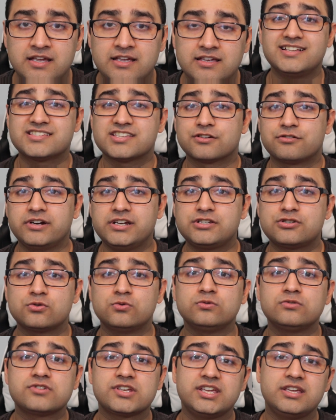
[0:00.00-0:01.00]
It's a great
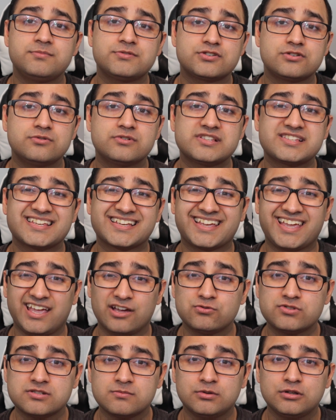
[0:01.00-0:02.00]
tool to keep students
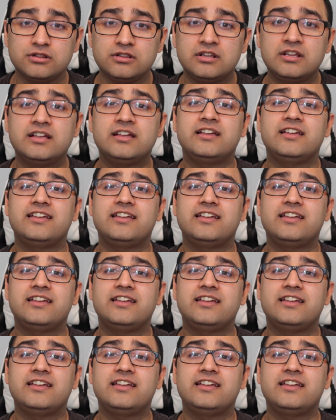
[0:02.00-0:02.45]
accountable,